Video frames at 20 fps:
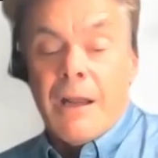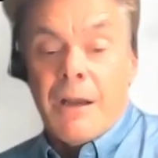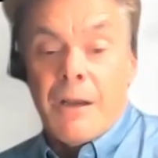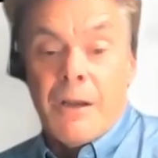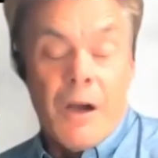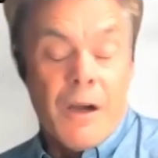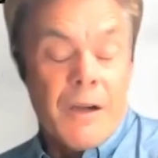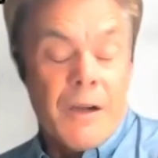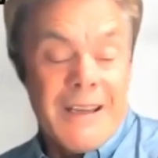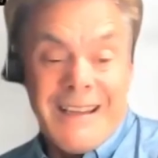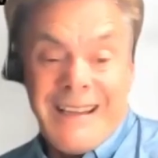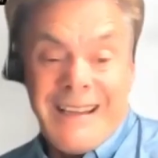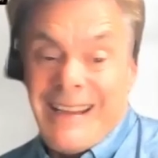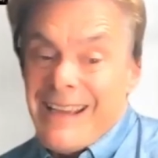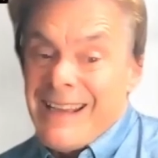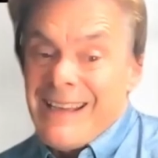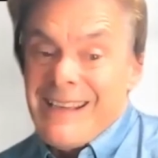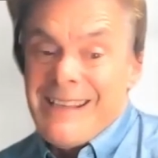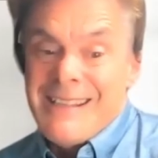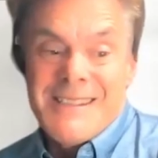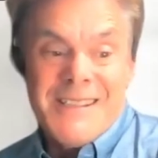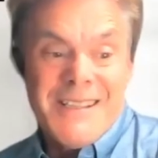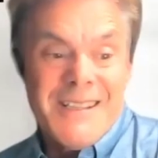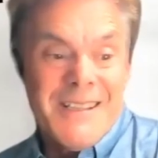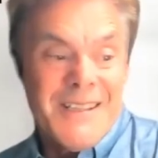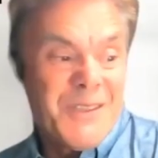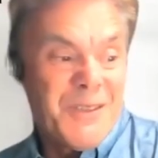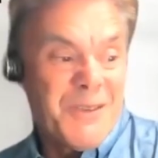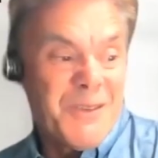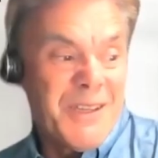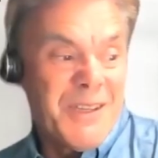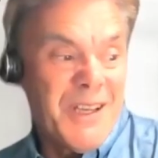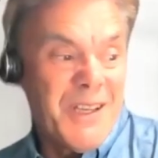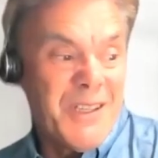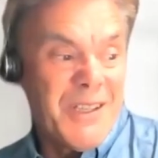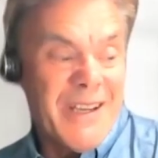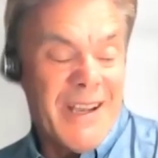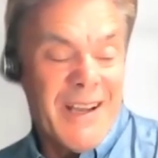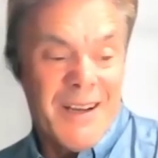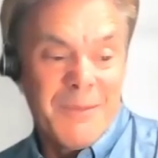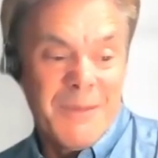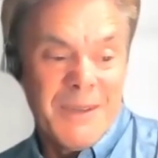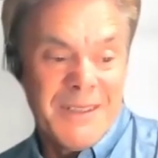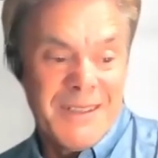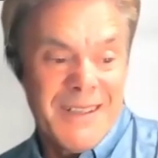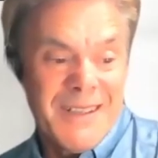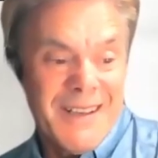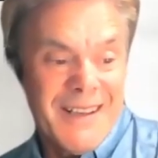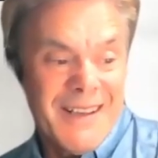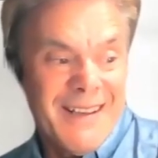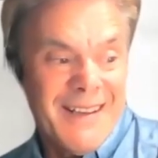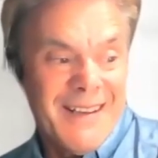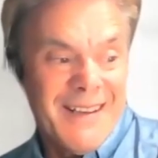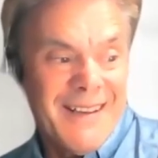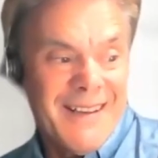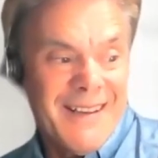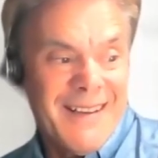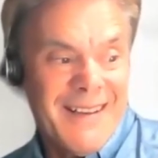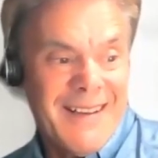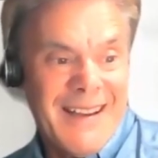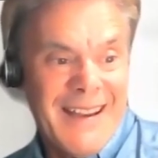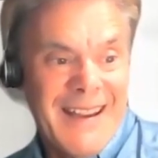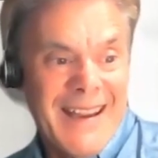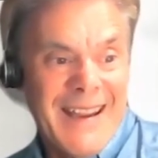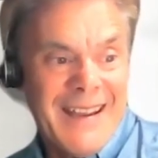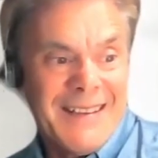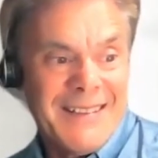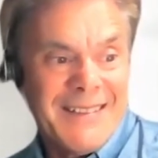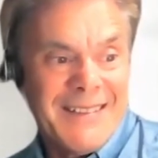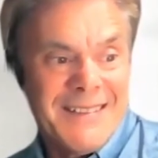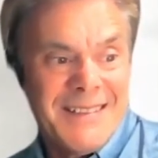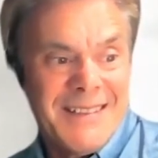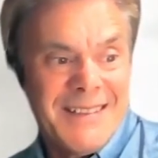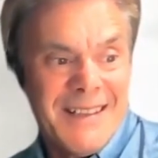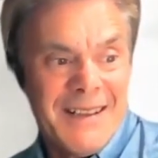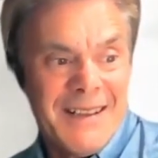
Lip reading: Look, it's the strategic element, and